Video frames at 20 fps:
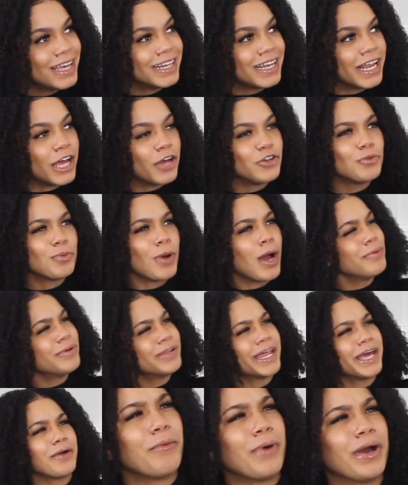Now, you're probably
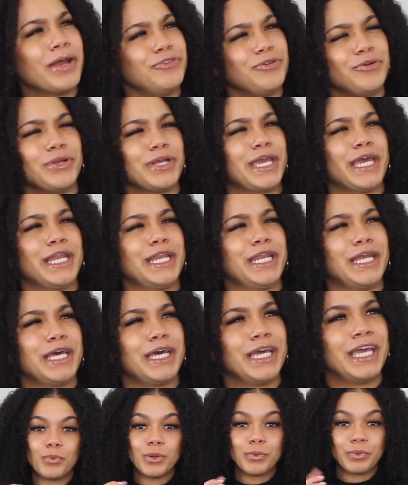like, why did you go to
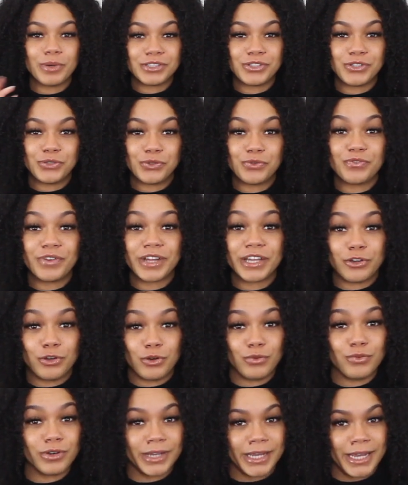Canada? We went to
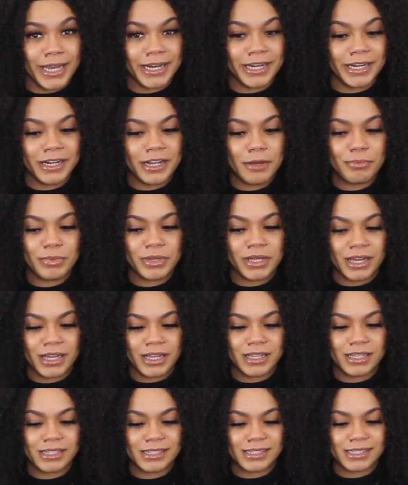Vancouver, Canada,
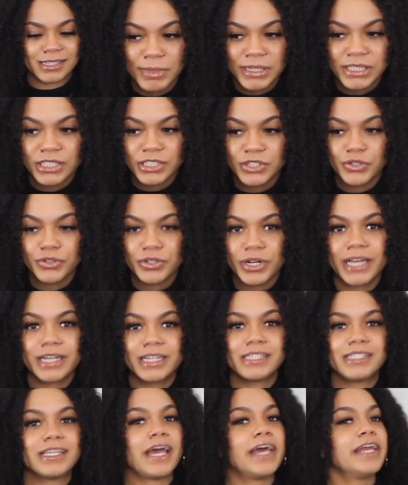because my sister and I
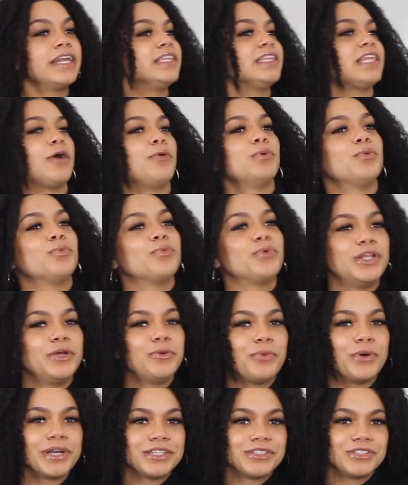decided that we really
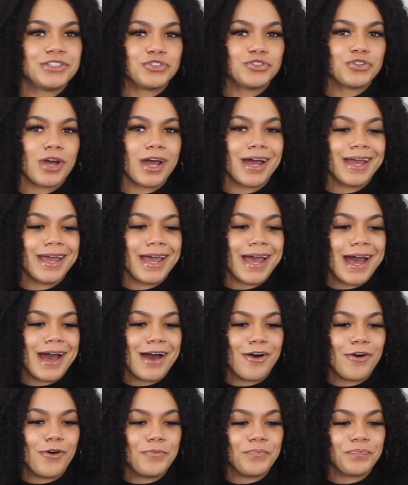wanted to try
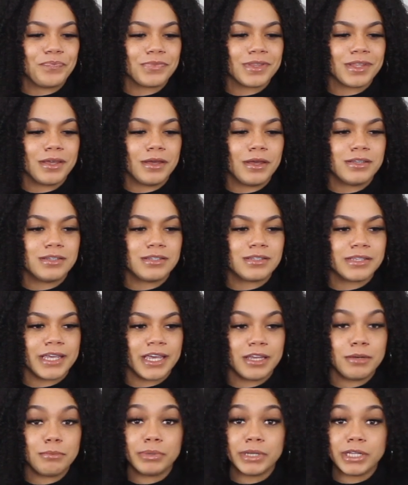out
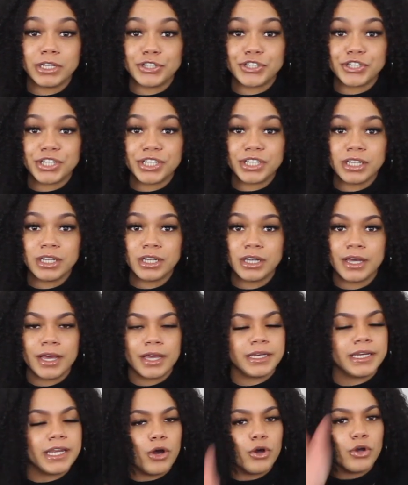skin bleaching.
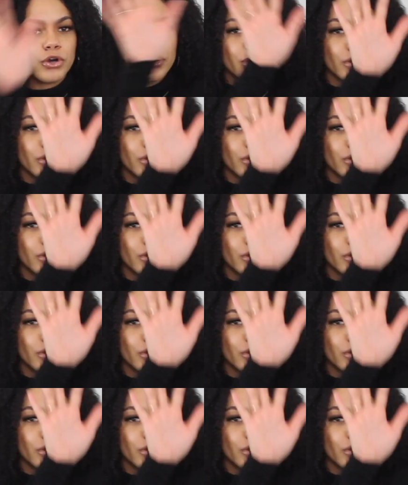Now,